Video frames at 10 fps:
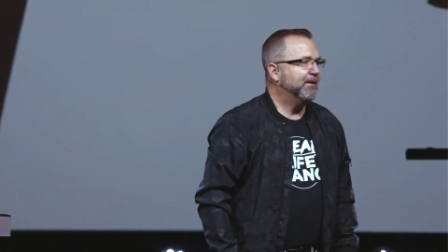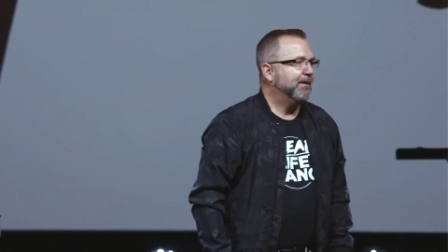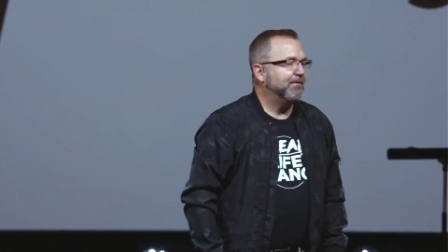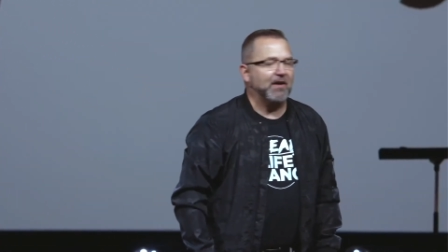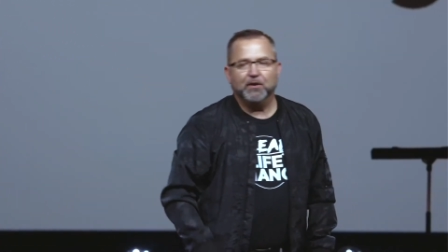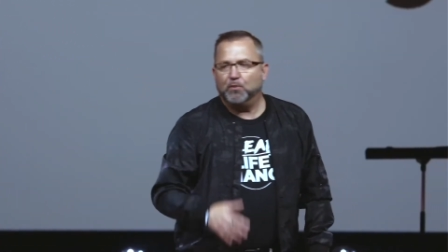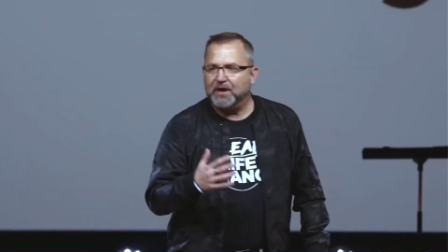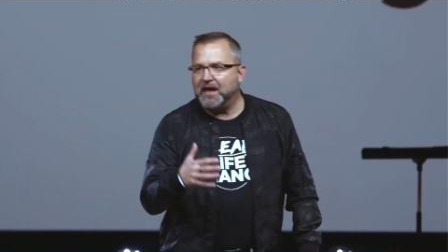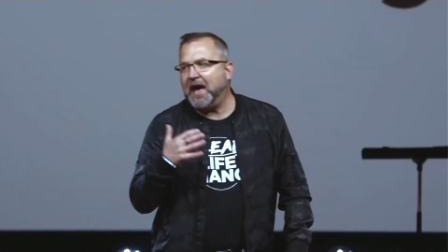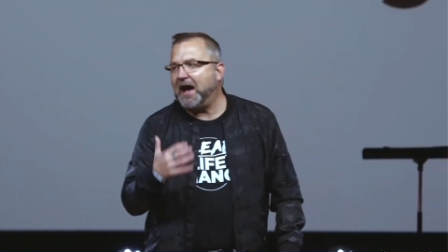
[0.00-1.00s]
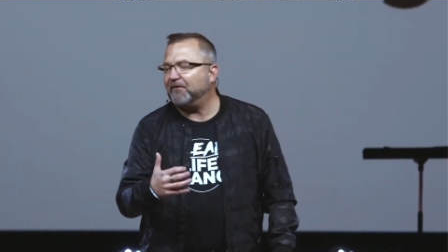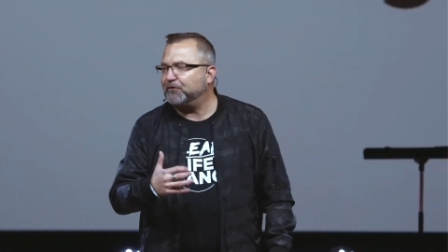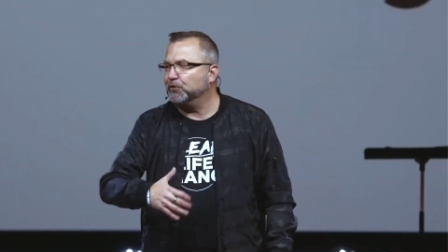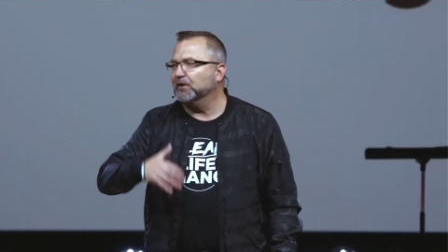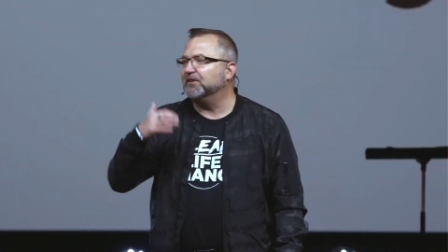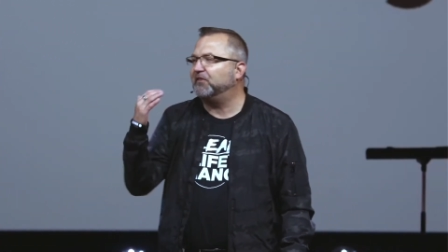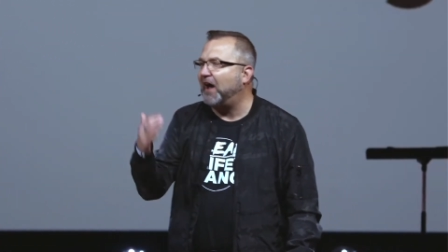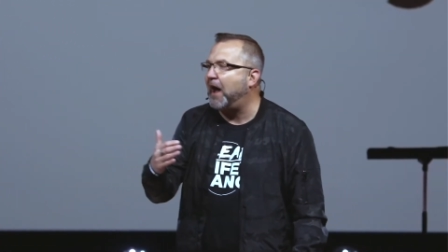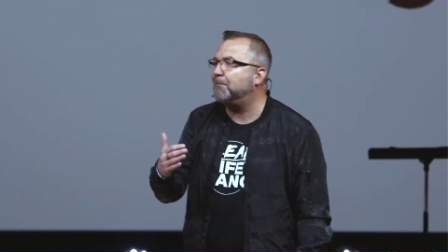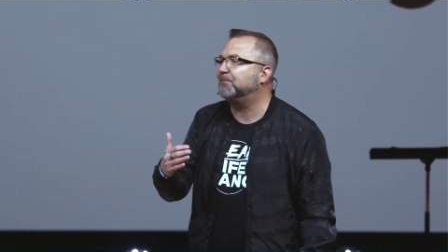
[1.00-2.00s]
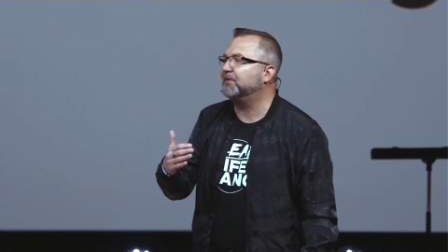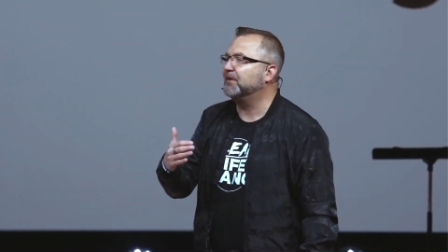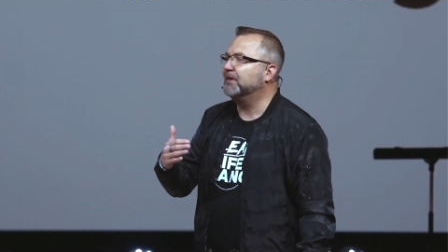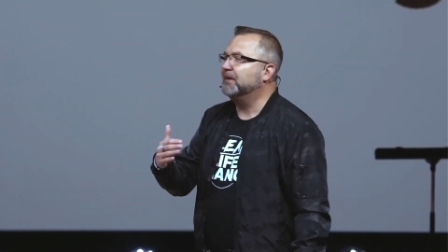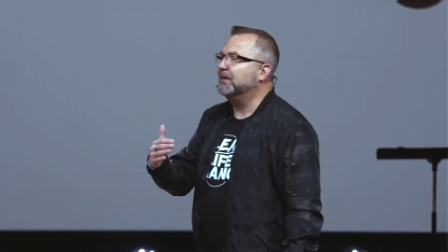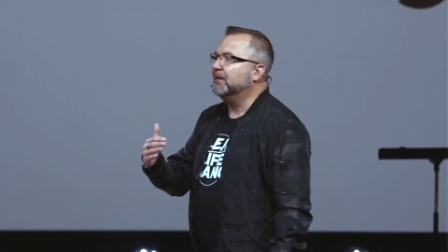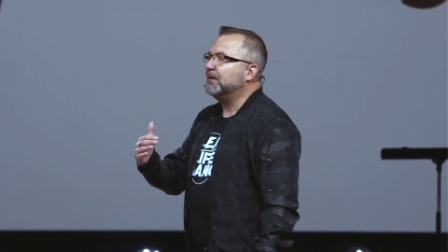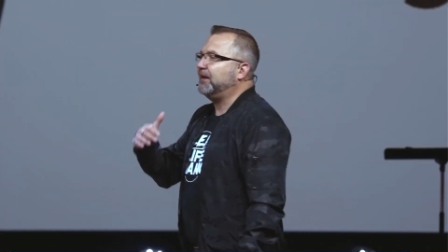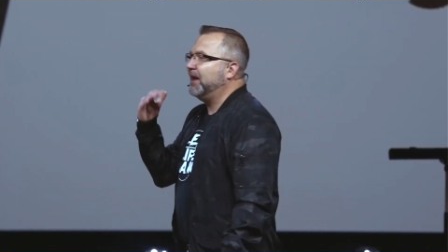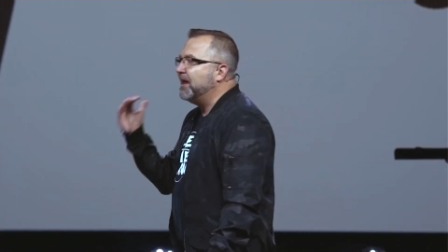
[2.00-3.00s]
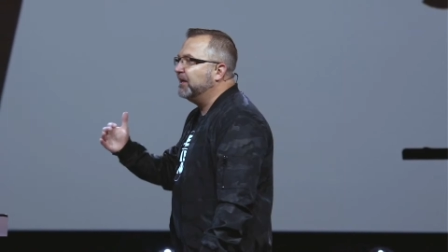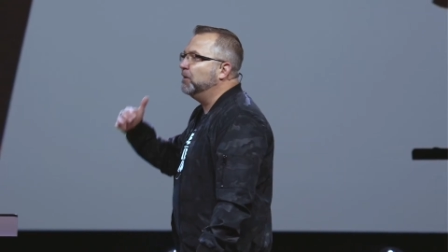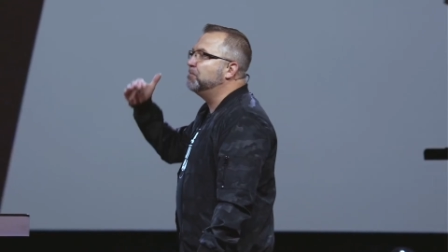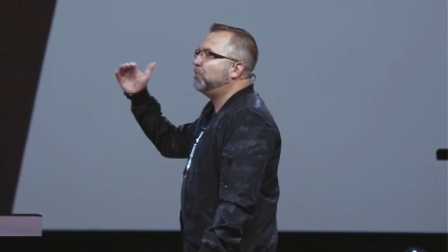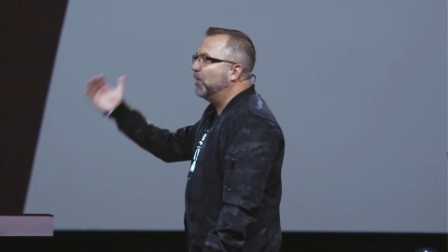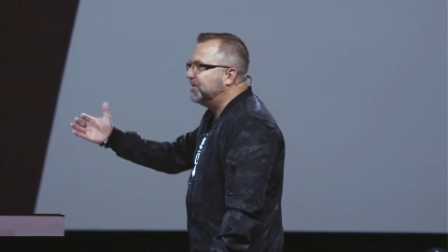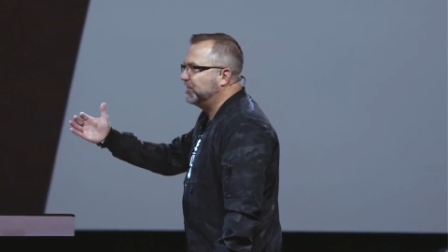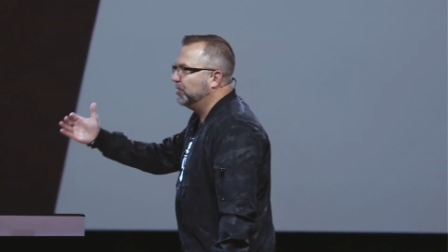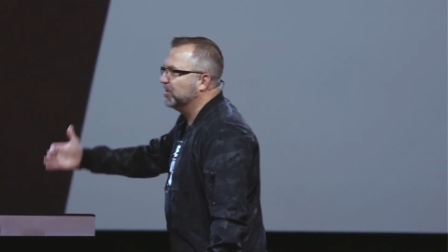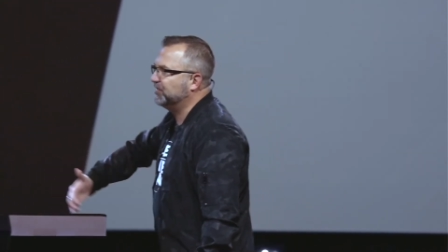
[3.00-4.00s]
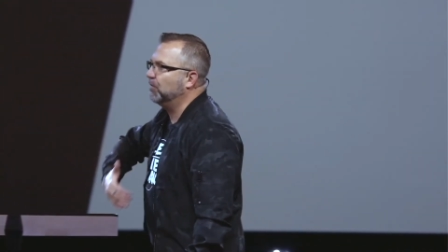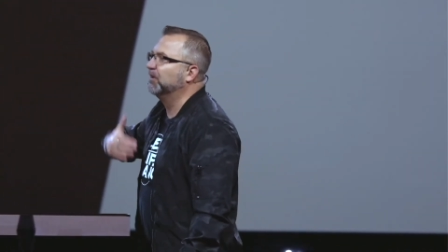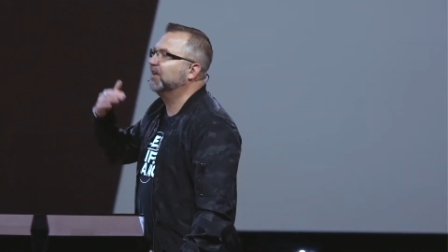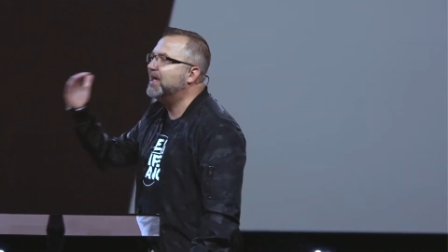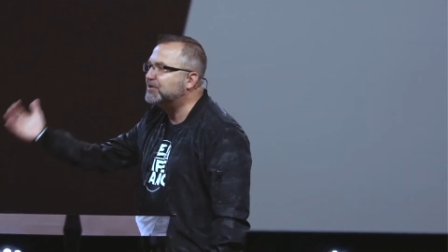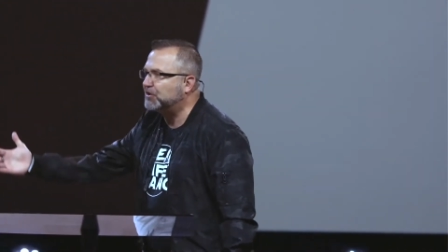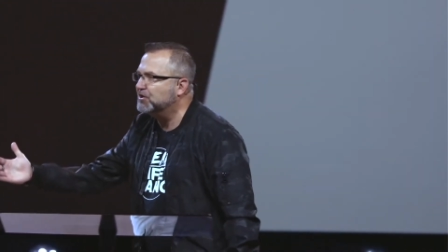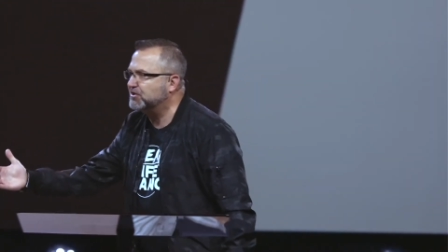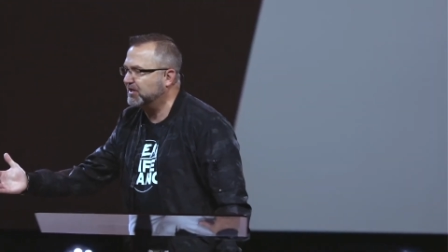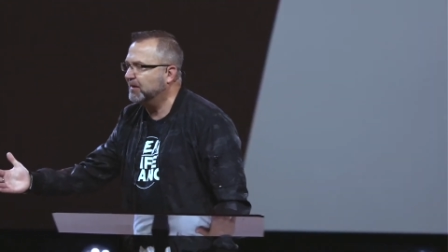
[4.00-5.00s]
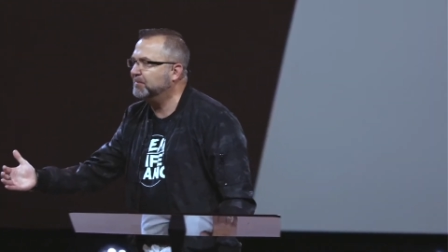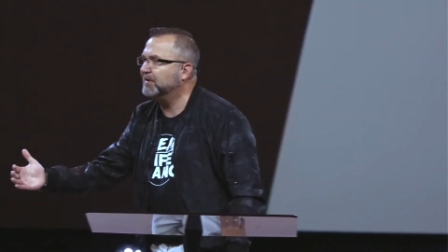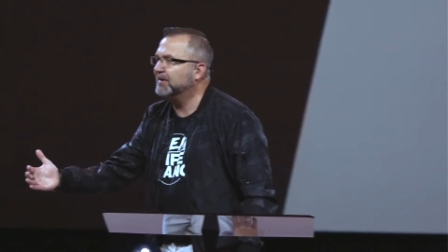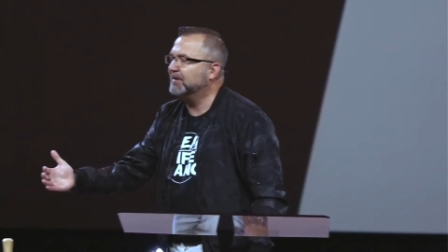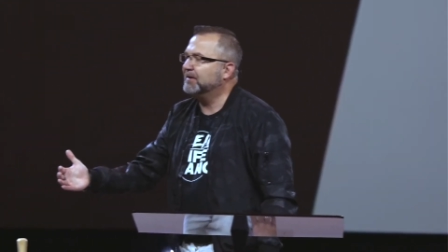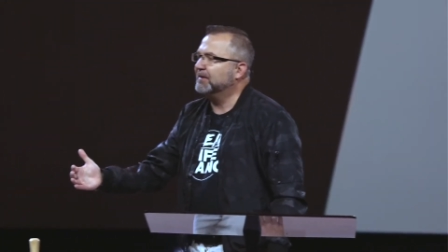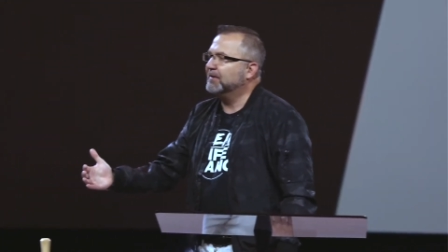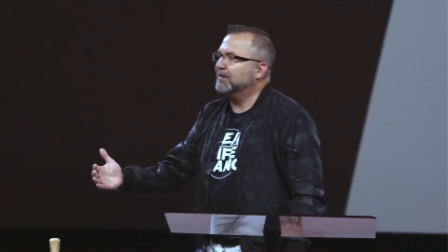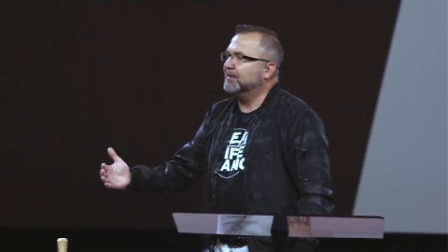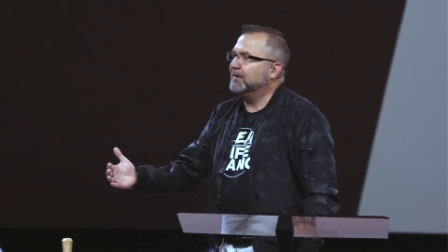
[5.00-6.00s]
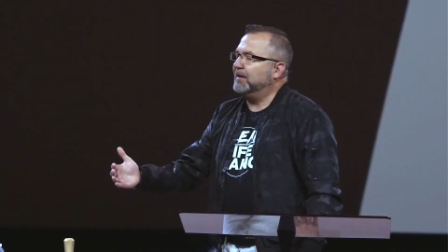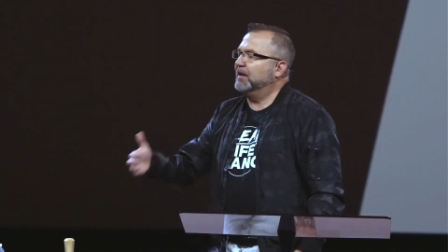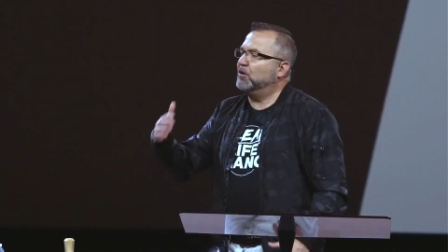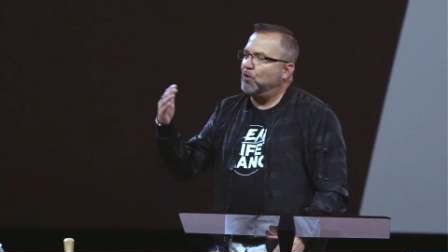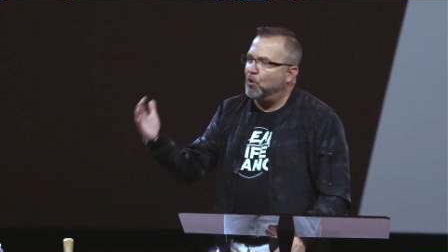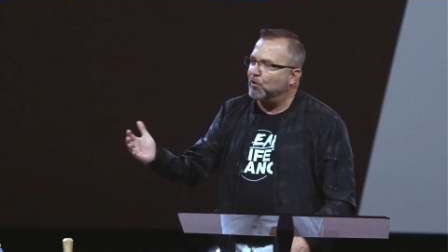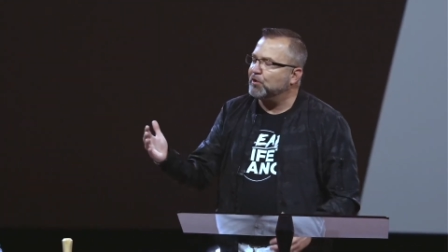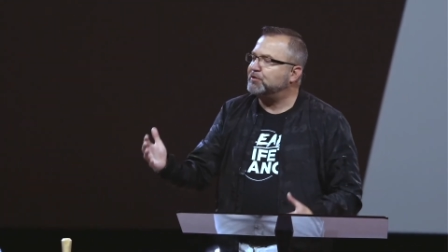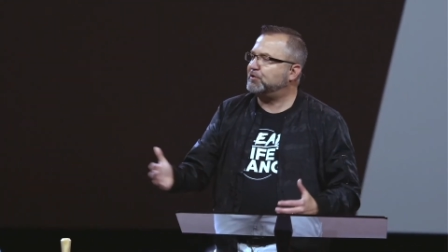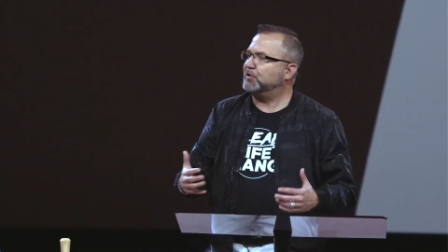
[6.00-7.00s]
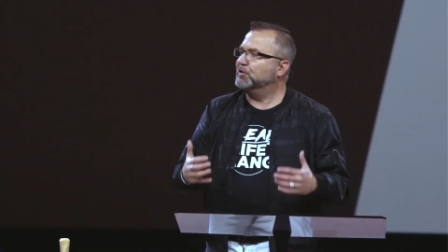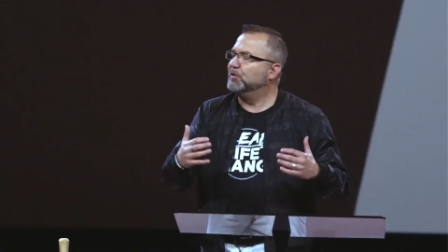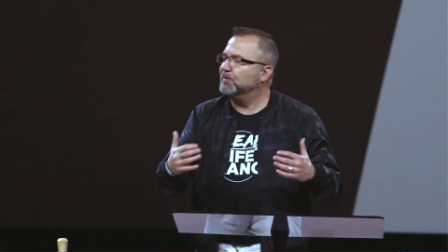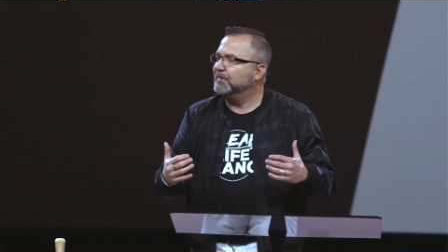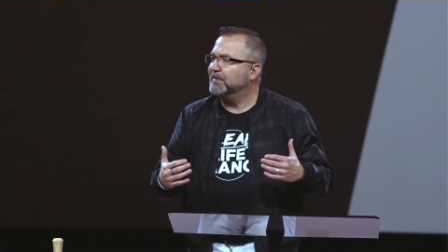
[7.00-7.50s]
then we have to adopt kingdom principles for relationship in order to